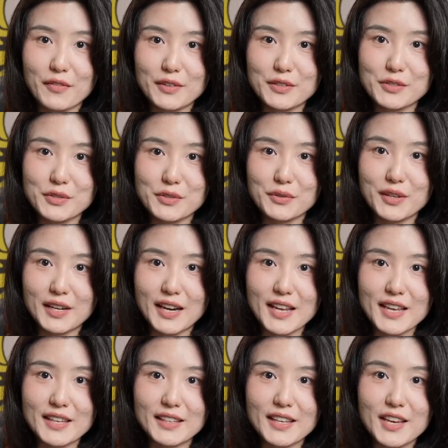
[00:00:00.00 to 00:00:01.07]
to
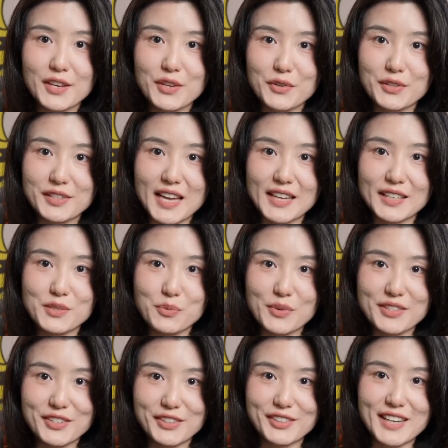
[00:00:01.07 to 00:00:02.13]
claim in your tax
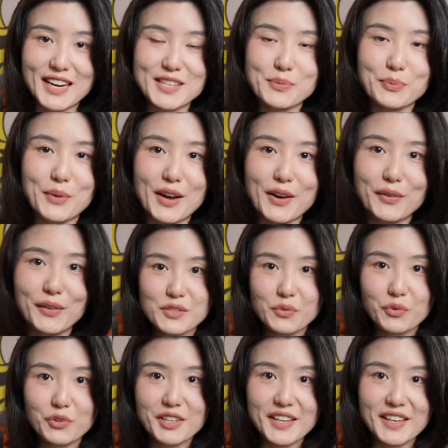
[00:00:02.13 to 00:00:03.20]
return as well. So
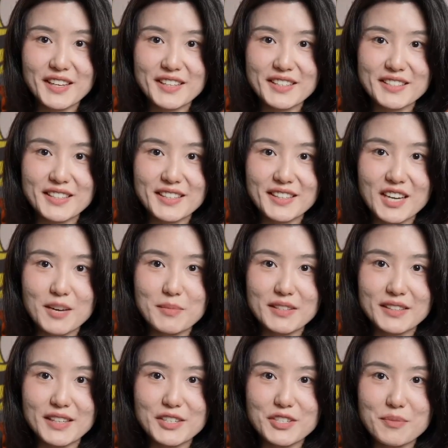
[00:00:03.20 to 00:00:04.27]
what is the
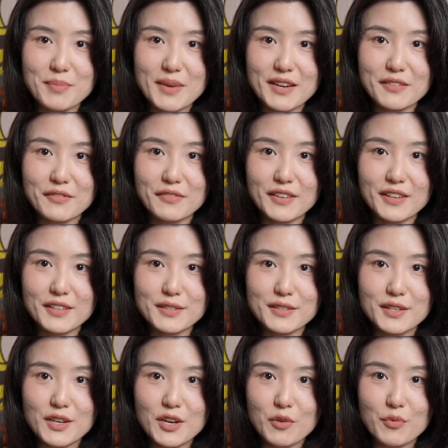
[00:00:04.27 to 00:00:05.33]
accommodation benefits?
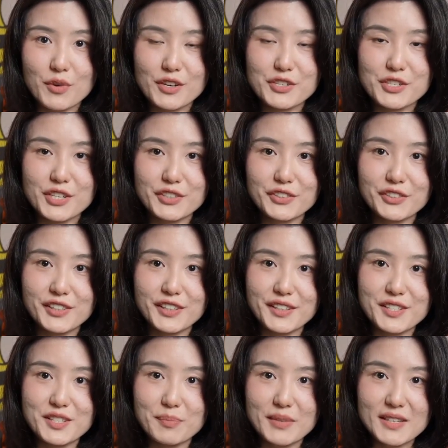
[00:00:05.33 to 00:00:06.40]
Well, generally
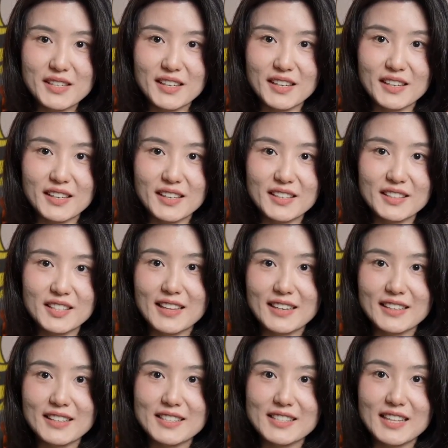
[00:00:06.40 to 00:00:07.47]
speaking,
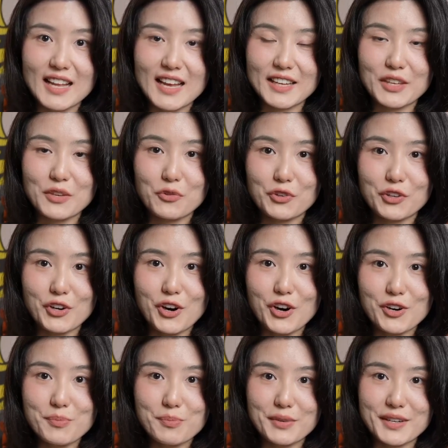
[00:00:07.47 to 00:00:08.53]
that is like your
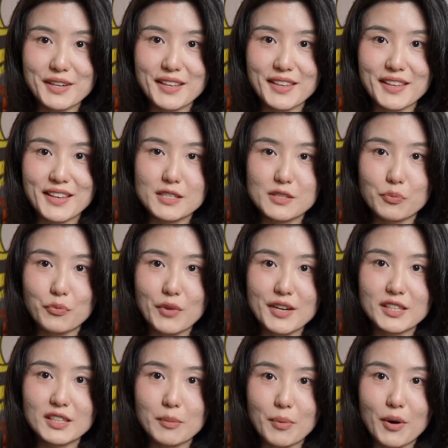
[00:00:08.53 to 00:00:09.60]
company just rent
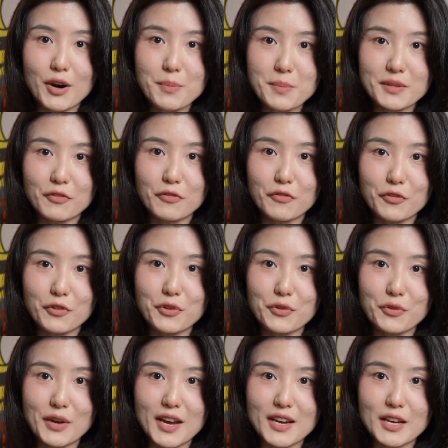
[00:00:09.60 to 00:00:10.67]
a department for
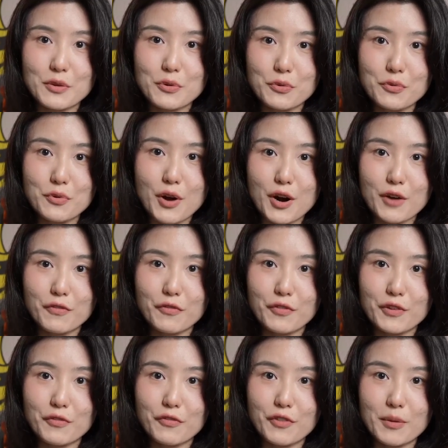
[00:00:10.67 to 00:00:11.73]
you and you are
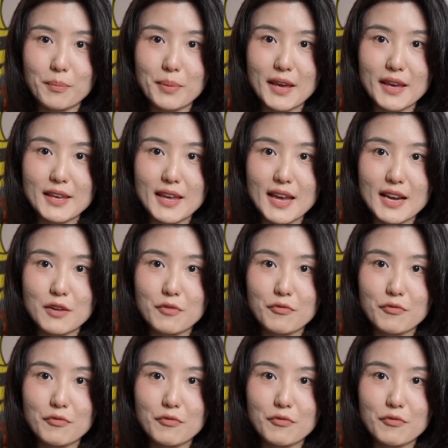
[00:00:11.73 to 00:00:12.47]
free from paying any